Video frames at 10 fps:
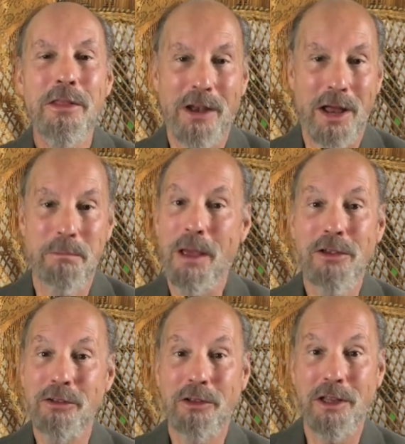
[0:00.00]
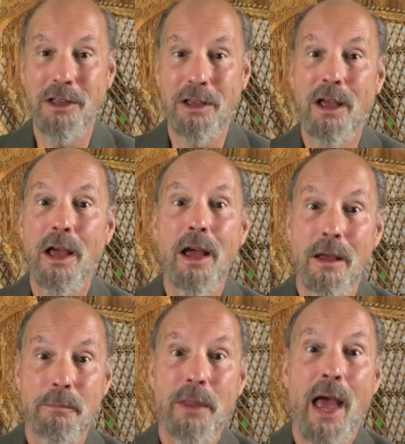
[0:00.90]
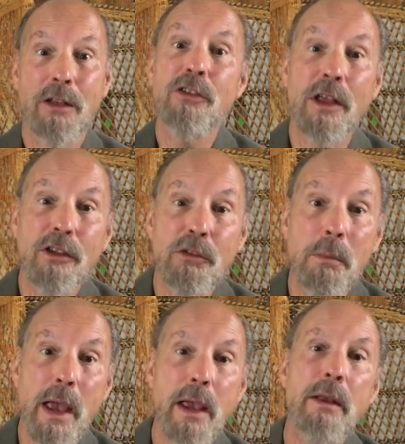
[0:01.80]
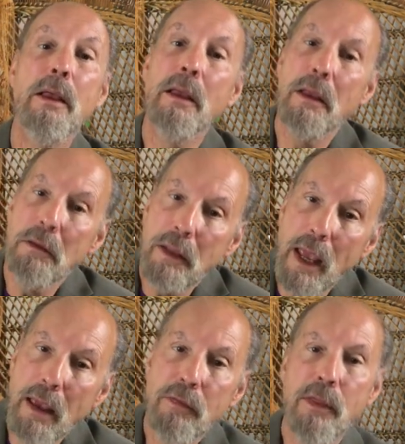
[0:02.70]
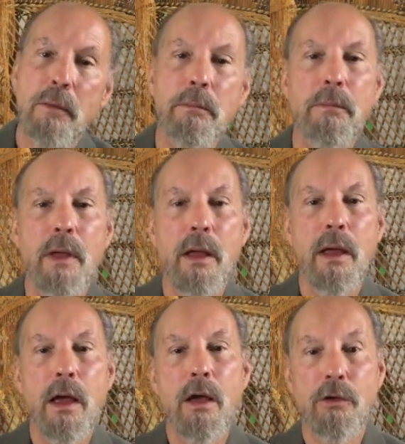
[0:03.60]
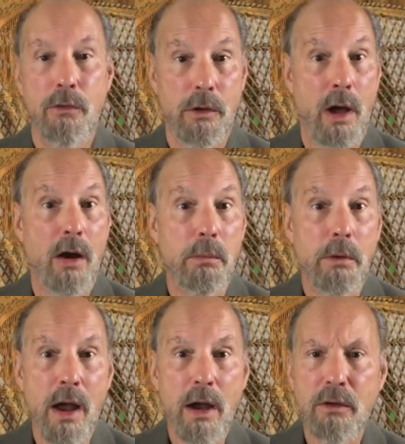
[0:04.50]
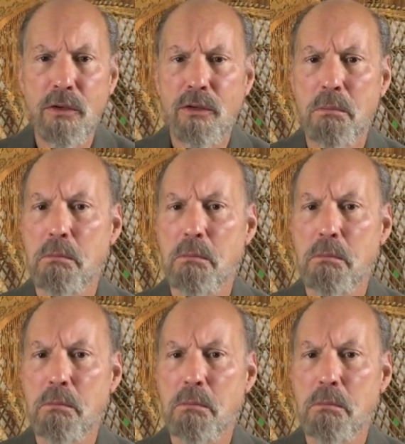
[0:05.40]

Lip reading: that I basically had sets made and gave them to chiropractors,